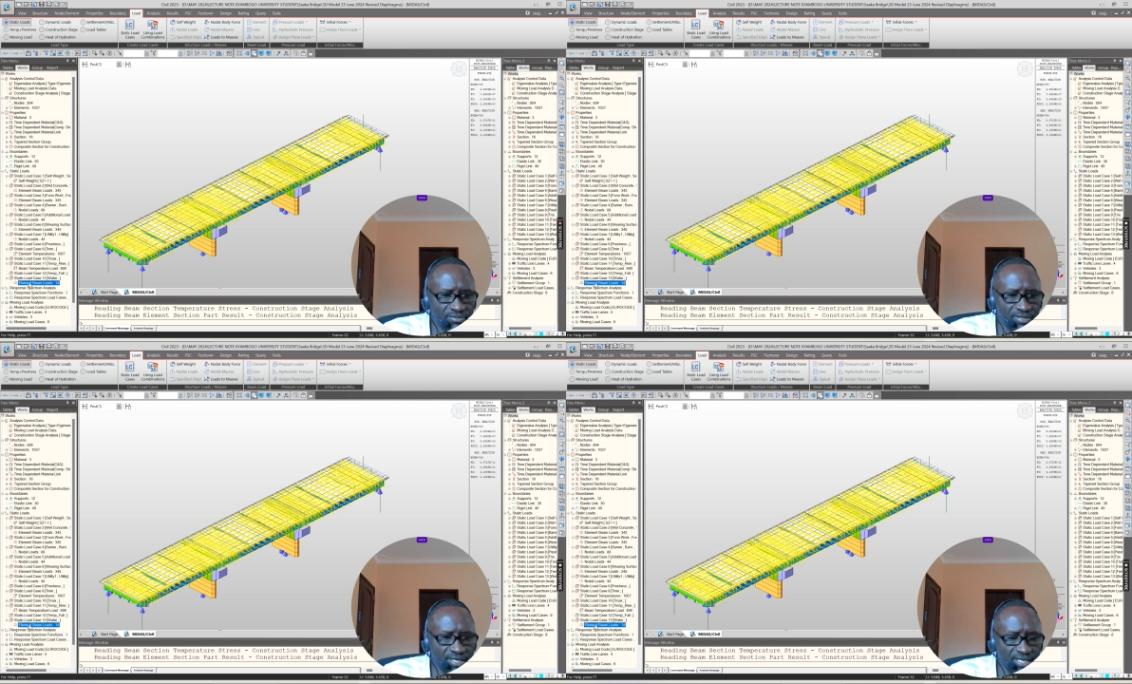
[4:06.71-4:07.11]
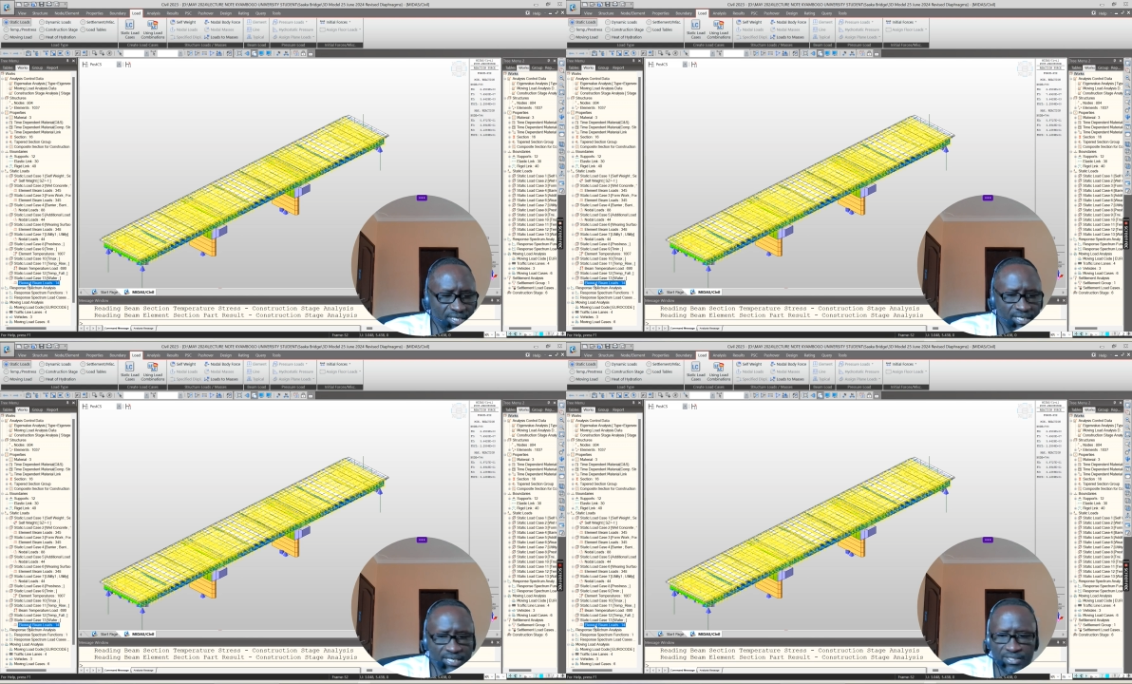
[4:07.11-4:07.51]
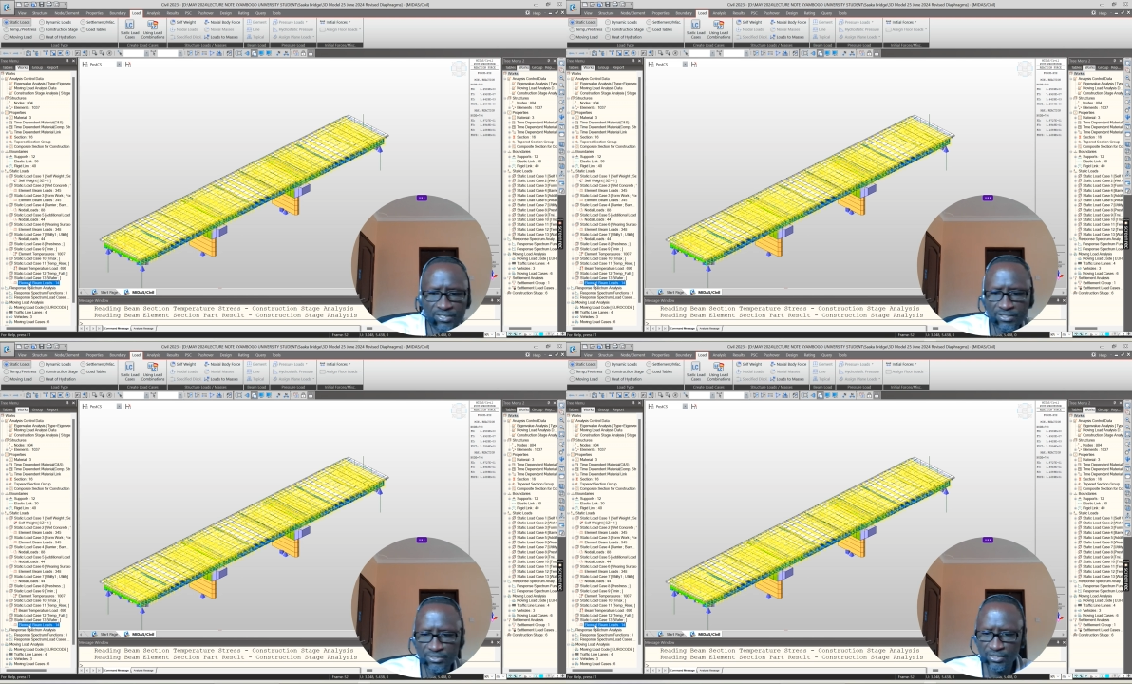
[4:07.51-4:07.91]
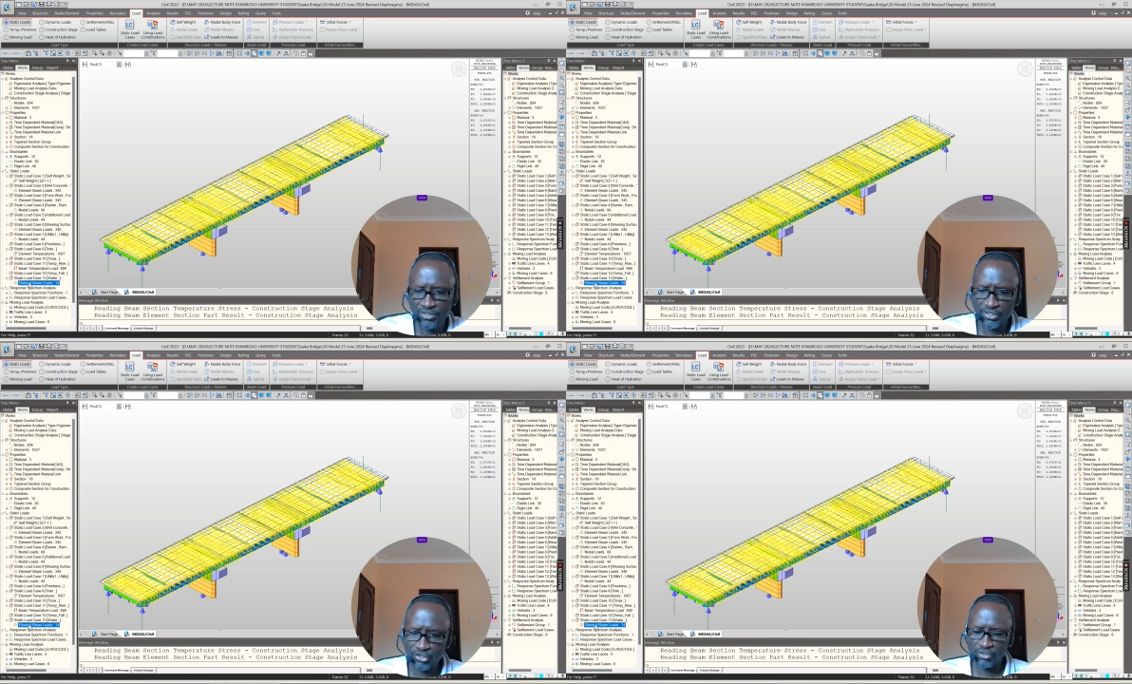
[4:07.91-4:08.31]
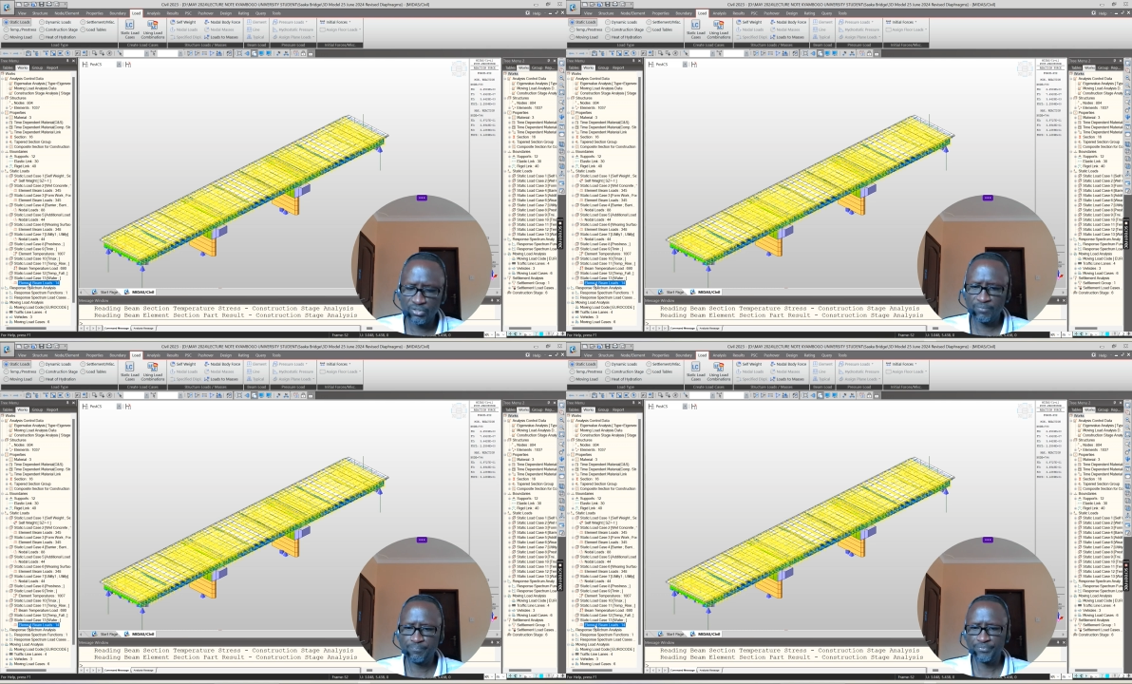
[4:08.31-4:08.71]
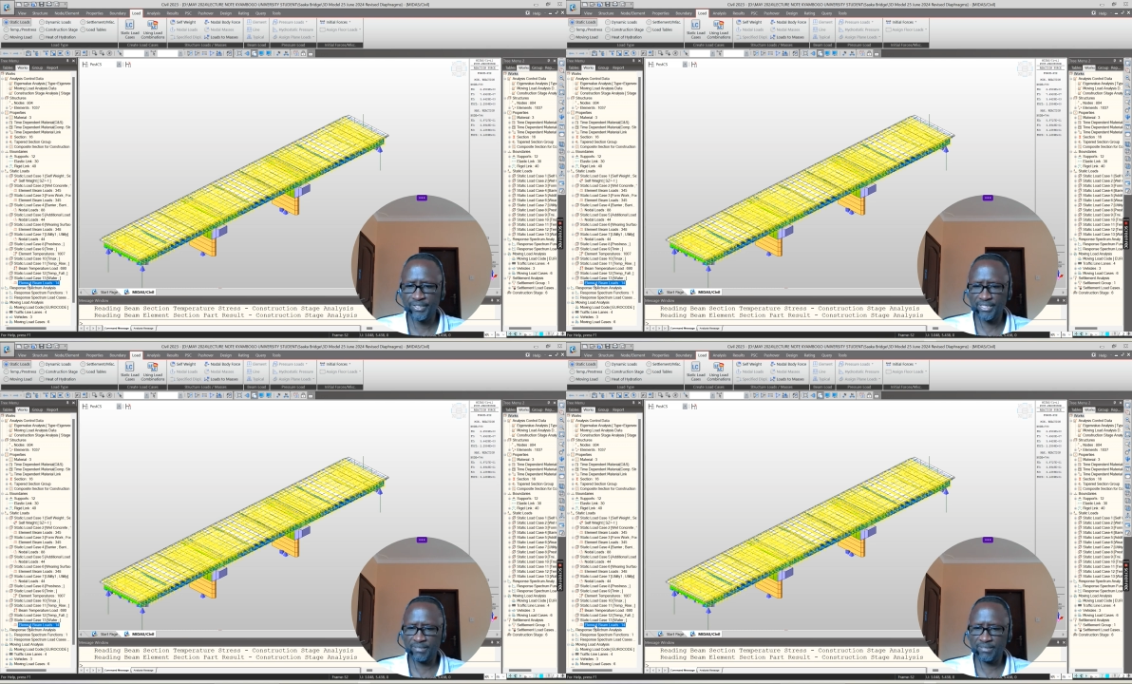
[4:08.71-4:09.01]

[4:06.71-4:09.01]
Uganda region,